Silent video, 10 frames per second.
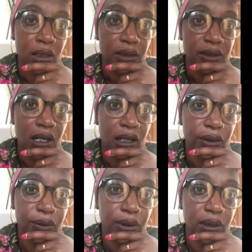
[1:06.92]

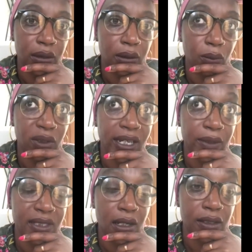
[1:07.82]
So when I
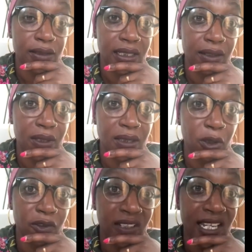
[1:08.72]
was asked to give this
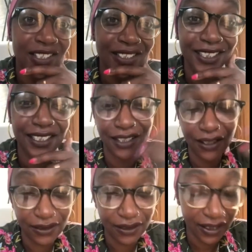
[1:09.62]
provocation, I started to